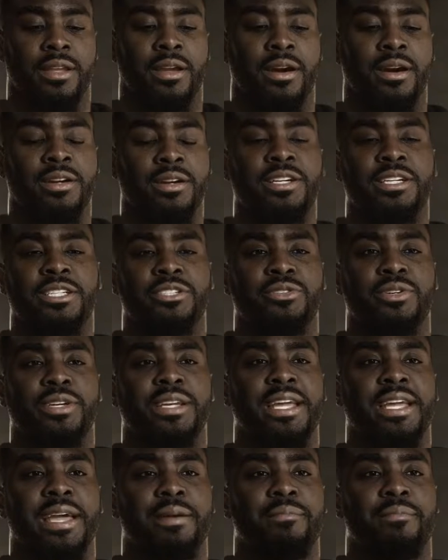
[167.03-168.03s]
A good tree
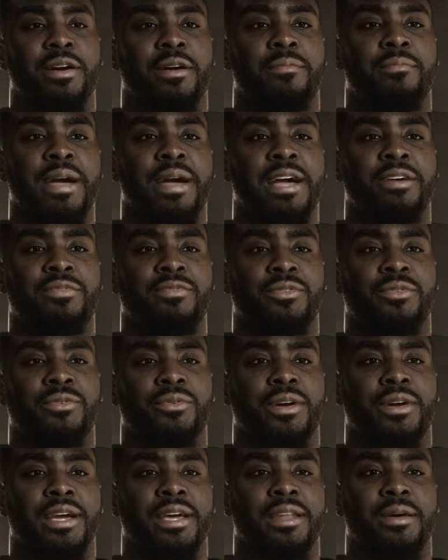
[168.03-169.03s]
can't bear bad
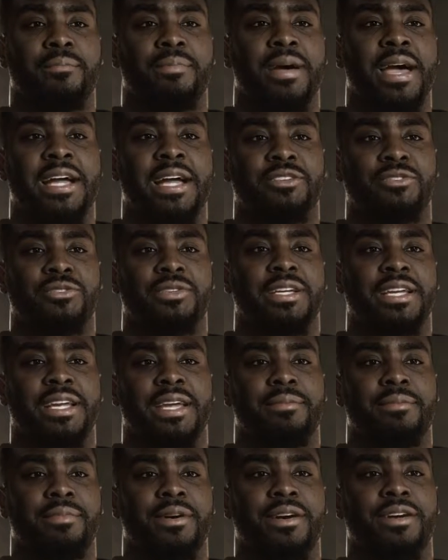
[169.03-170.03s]
fruit, and a bad tree
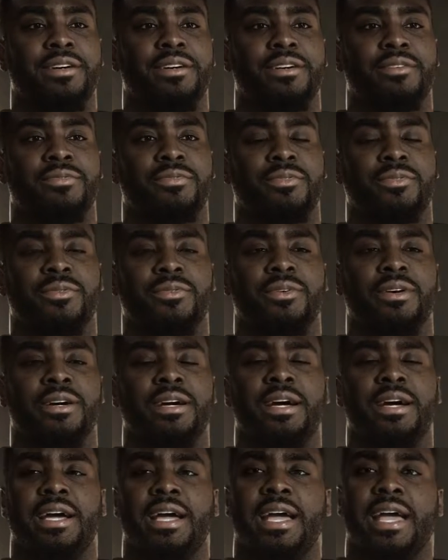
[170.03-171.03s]
can't bear good fruit.
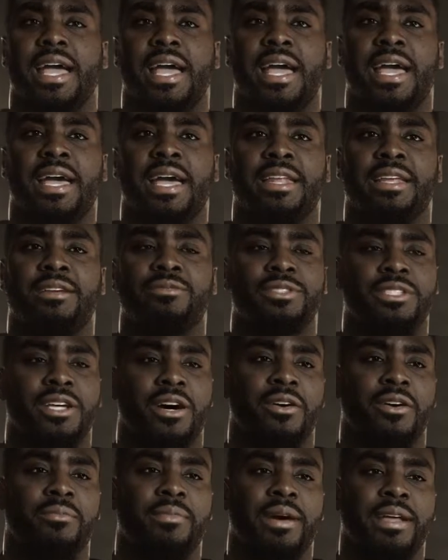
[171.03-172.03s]
And he was
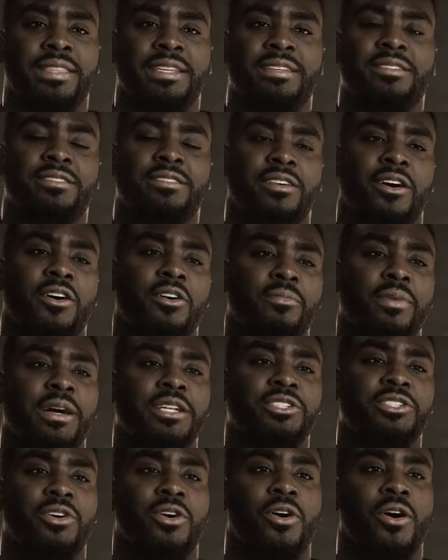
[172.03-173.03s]
talking about, this is talking
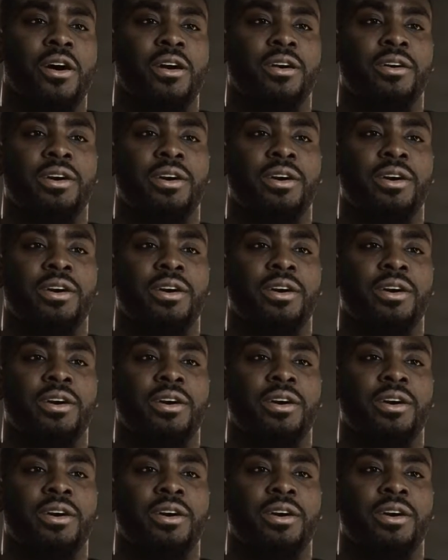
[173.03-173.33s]
about your heart.